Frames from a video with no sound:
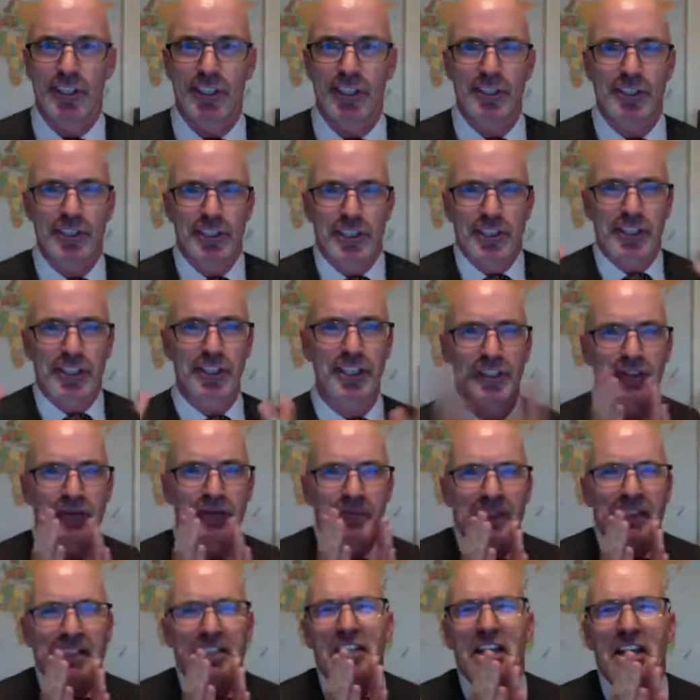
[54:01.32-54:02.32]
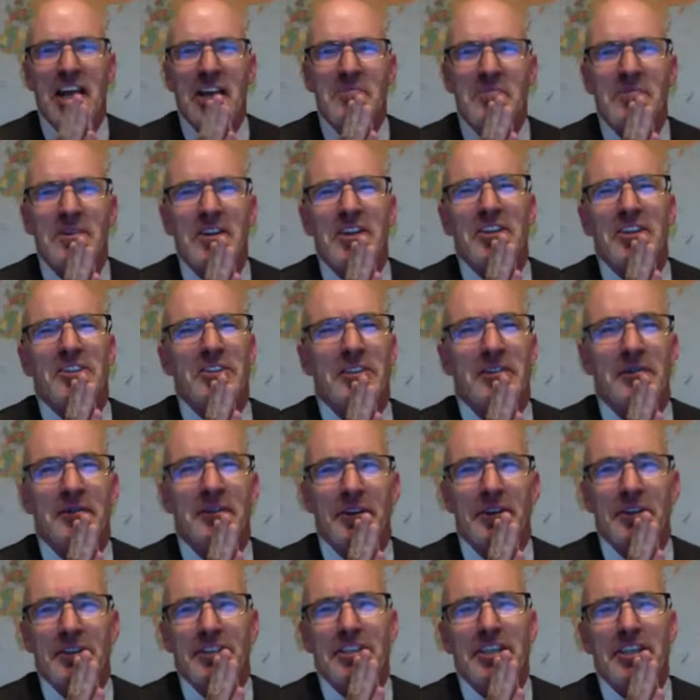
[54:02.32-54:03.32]
to give me ten minutes of
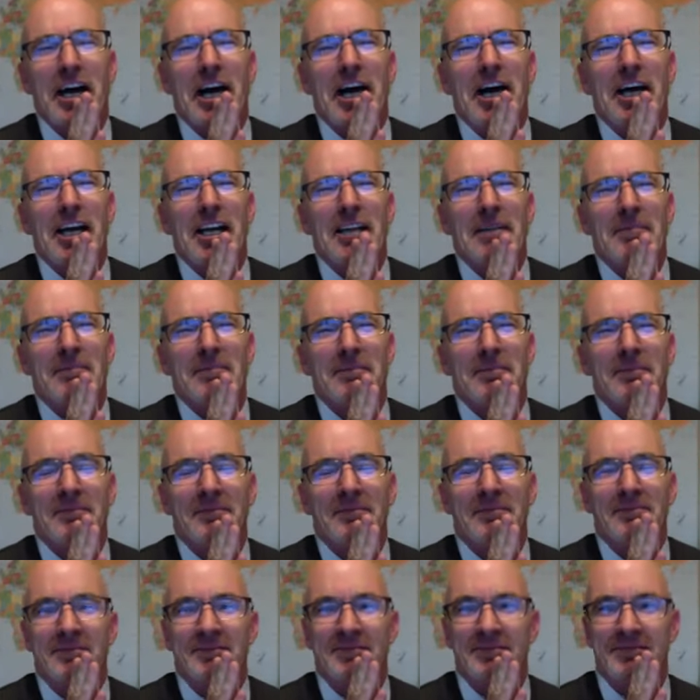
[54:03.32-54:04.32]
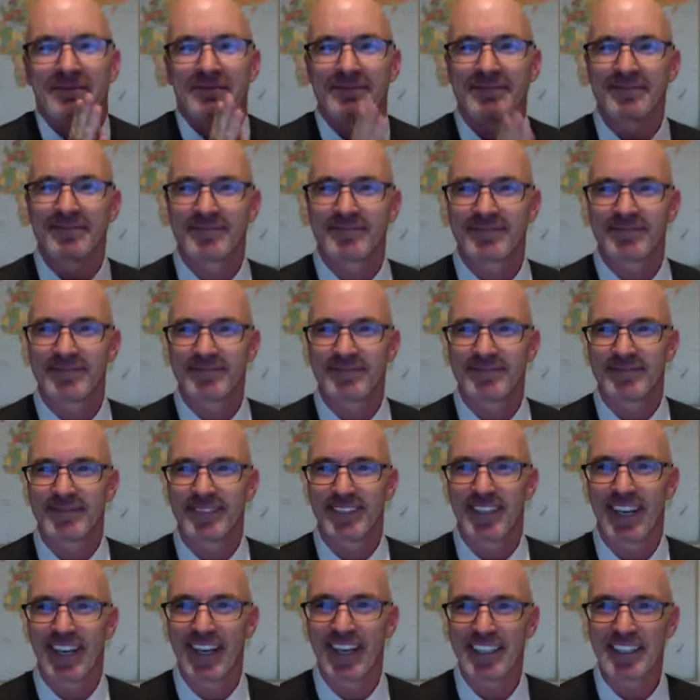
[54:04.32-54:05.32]
their time,
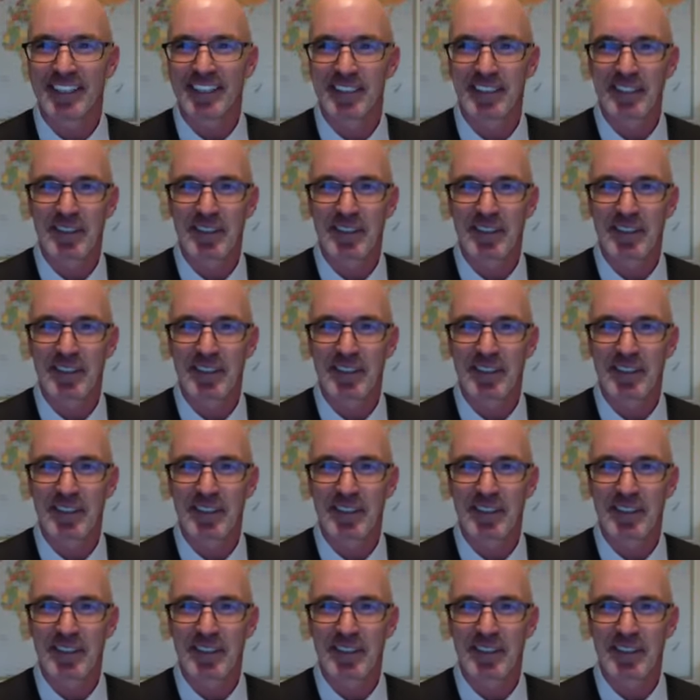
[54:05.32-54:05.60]
right?